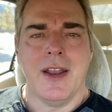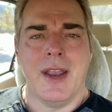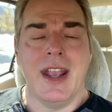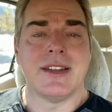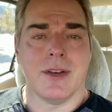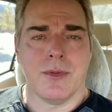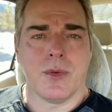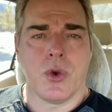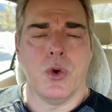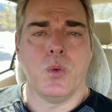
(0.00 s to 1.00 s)
is a
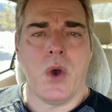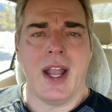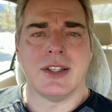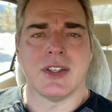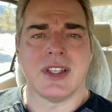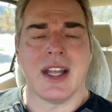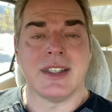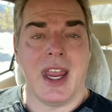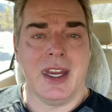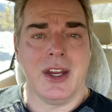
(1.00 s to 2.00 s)
good way to start
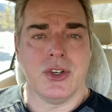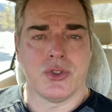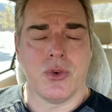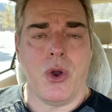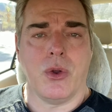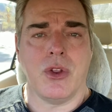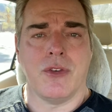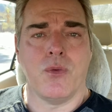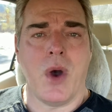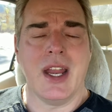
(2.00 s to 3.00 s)
taking control
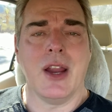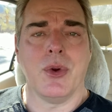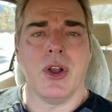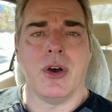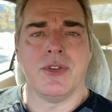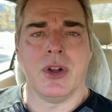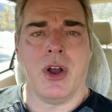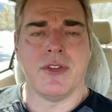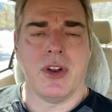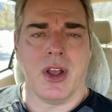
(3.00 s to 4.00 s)
of one area of your
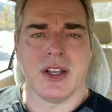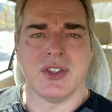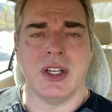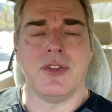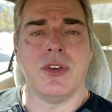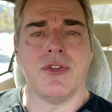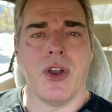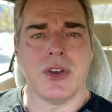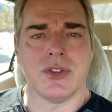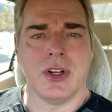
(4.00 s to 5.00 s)
life. And like I said, if you
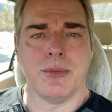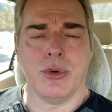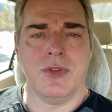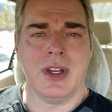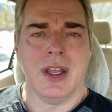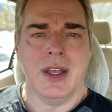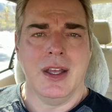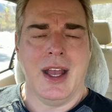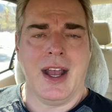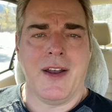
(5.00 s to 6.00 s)
focus on improving
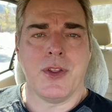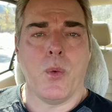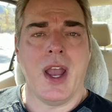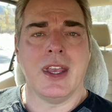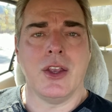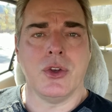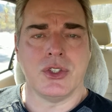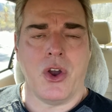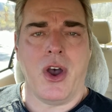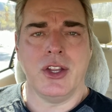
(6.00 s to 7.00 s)
the way your
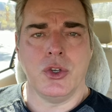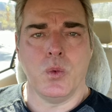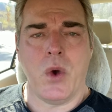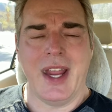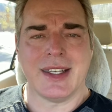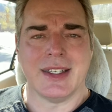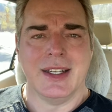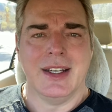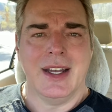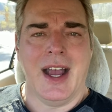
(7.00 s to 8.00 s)
diet, your weight,
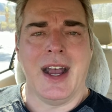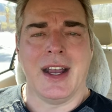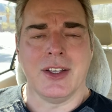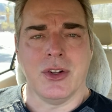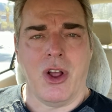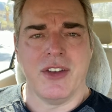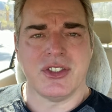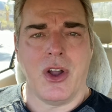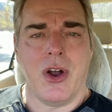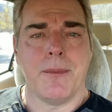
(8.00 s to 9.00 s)
your
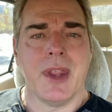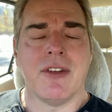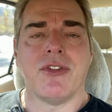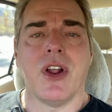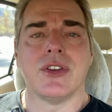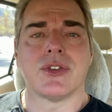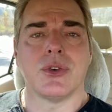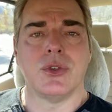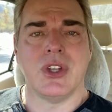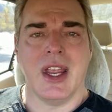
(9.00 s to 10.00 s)
lifestyle, it flows
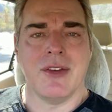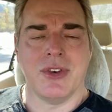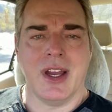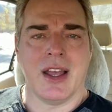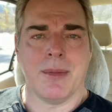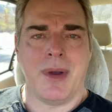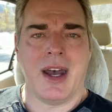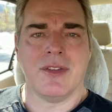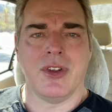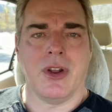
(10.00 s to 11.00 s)
through to every other
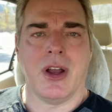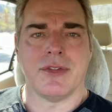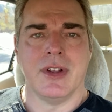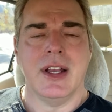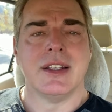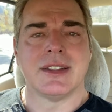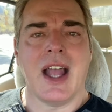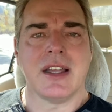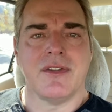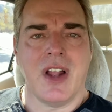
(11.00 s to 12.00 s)
part of your life.
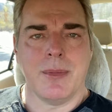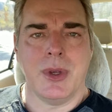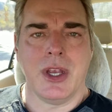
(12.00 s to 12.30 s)
Start developing